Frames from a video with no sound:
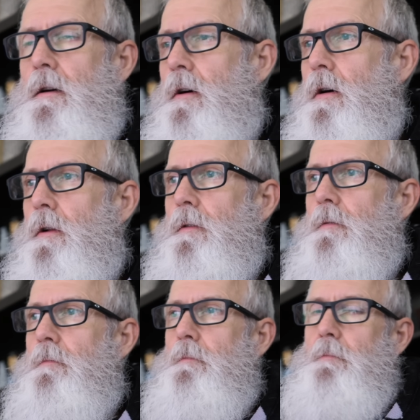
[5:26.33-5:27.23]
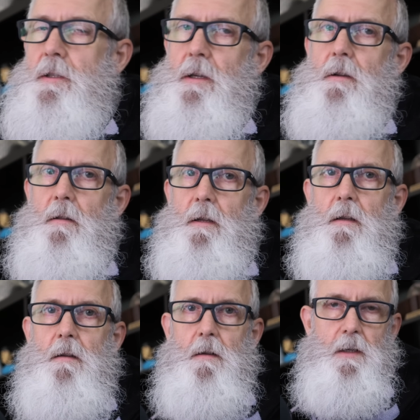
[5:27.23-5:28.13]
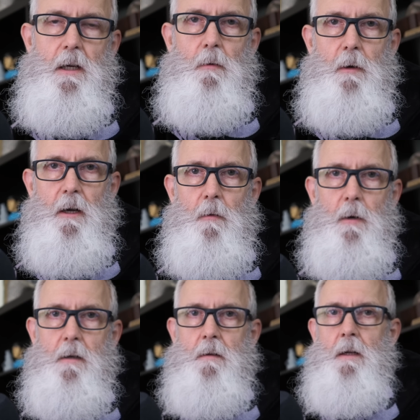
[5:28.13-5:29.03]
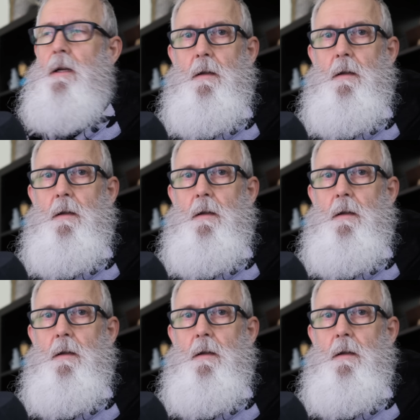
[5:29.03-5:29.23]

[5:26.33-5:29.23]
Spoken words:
on particularly the Indian Scout 101.